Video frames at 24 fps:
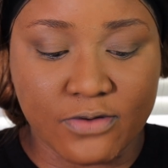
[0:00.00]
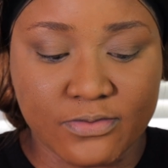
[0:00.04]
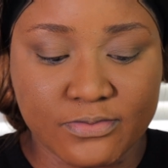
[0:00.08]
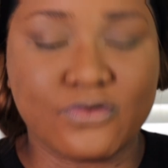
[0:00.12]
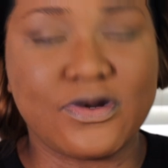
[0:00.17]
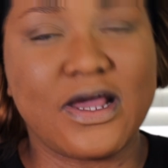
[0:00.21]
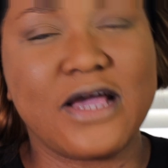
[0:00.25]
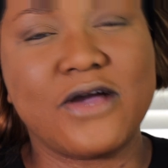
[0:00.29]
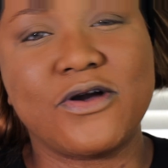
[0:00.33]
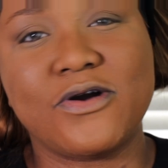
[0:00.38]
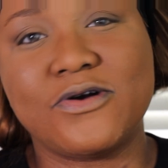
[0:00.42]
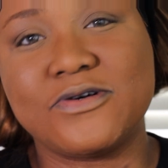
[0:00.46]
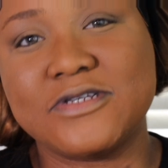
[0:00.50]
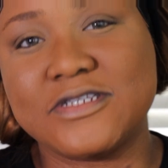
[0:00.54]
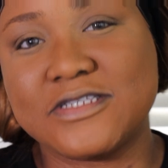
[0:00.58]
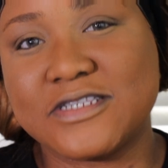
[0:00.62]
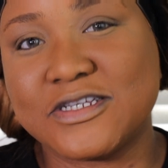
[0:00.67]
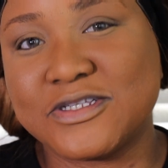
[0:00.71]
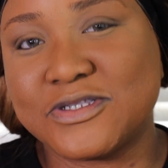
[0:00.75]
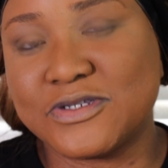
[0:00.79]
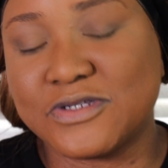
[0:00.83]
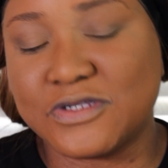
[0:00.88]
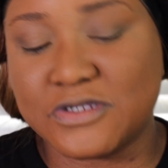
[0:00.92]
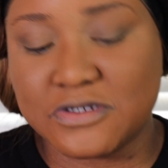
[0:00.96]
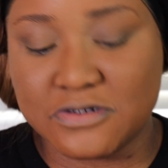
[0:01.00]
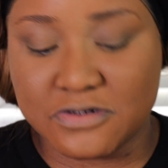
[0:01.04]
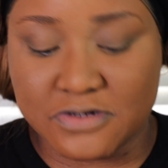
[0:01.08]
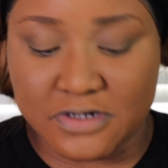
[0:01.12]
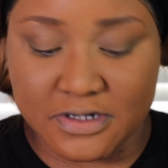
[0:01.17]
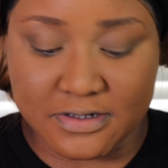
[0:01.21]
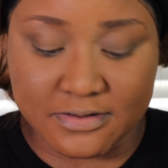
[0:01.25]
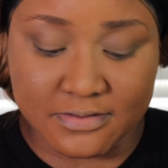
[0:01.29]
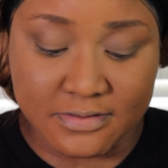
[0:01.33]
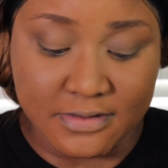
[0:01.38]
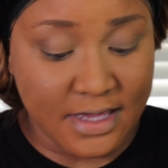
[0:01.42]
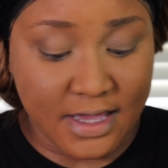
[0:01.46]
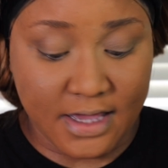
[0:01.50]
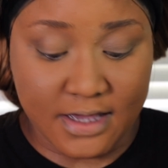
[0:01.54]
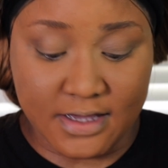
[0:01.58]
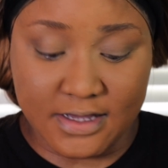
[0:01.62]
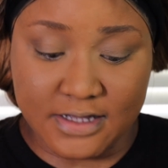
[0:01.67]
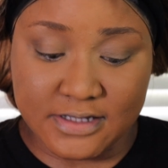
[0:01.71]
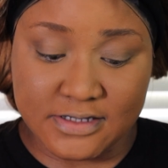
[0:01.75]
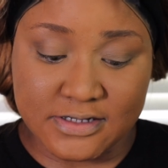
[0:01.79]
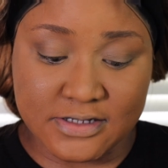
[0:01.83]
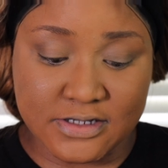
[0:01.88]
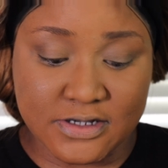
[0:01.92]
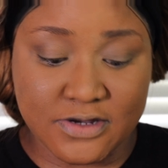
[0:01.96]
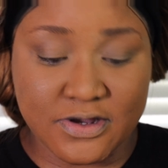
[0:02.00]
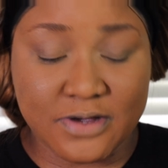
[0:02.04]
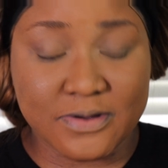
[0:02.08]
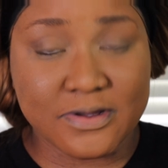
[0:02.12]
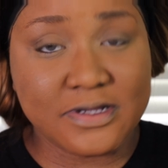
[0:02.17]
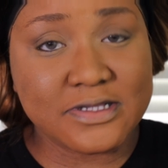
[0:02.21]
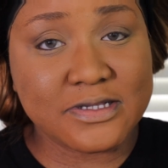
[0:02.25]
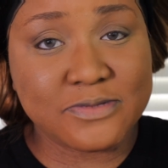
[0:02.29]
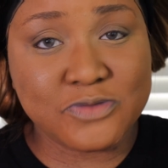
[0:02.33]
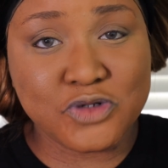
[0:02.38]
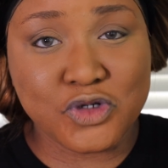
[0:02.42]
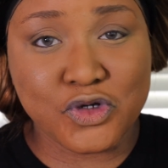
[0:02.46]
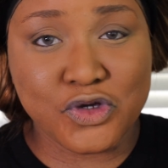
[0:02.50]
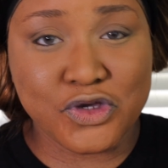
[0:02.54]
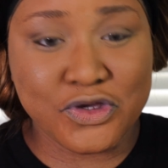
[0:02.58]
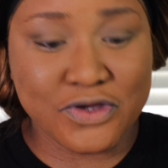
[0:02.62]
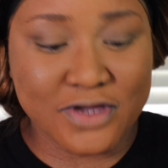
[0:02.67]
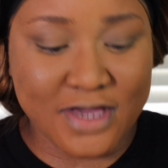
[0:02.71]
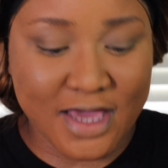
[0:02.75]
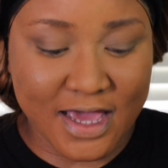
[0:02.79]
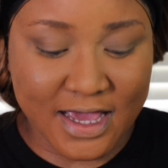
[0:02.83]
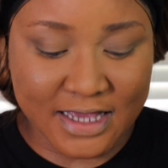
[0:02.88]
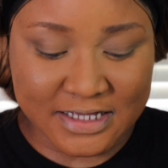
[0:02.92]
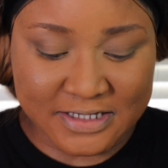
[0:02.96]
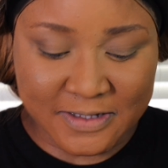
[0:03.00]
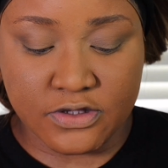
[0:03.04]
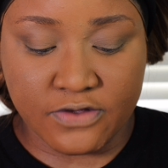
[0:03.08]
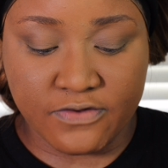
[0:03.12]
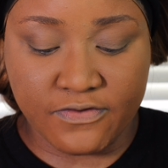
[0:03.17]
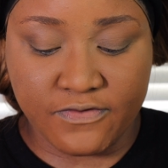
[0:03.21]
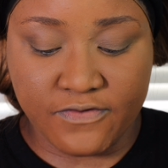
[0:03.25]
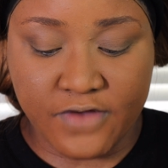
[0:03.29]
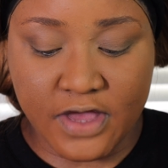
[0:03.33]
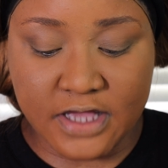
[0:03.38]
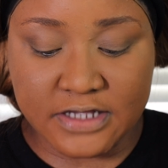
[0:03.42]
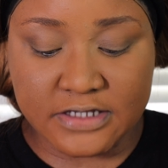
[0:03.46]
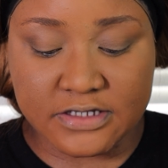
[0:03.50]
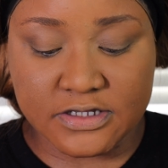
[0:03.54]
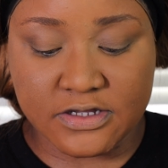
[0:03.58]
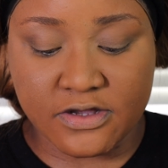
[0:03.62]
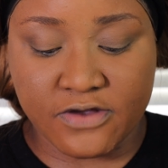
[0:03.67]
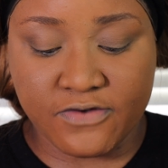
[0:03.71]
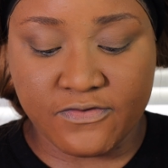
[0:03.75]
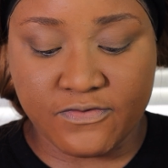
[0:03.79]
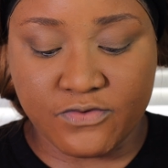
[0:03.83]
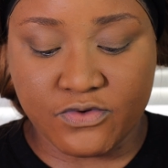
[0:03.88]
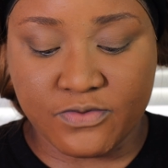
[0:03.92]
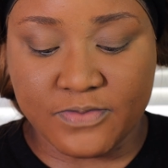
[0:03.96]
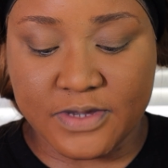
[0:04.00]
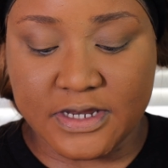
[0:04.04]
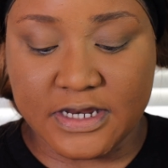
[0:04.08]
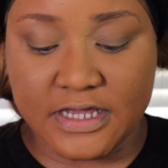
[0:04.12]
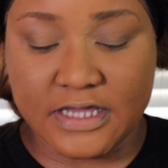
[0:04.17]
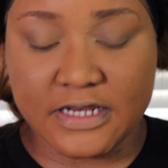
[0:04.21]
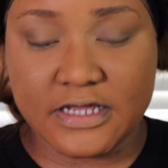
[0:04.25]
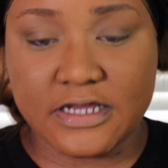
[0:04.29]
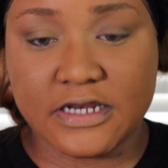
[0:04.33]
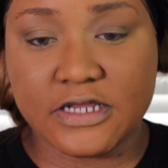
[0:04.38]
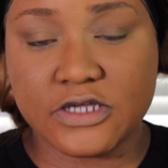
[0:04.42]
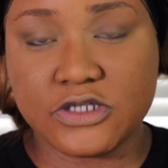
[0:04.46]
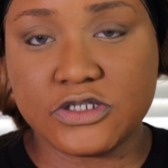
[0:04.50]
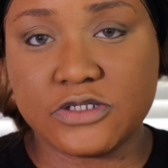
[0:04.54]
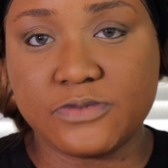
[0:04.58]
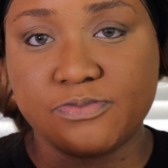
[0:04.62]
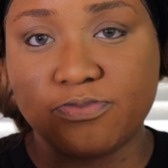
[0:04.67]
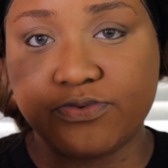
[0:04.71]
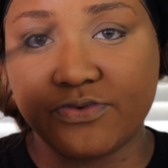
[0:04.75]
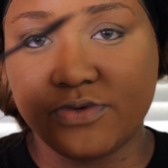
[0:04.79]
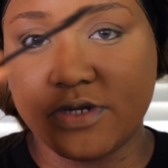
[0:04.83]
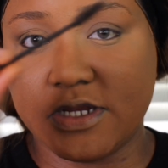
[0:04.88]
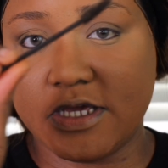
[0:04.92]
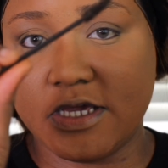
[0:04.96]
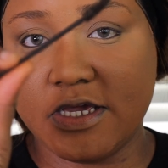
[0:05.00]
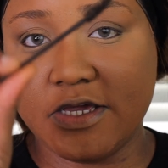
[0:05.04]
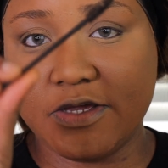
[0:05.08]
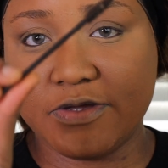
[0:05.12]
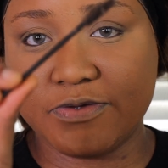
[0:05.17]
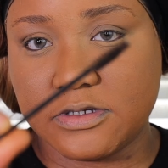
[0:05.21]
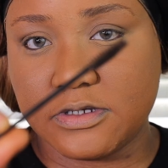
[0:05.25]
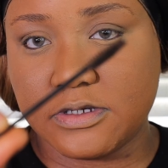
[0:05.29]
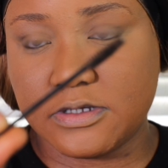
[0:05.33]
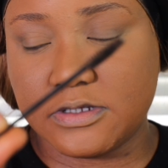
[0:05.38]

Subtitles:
will I call this a tutorial? Yeah, a tutorial because I'm showing you guys. So first off, we'll be needing a spoolie.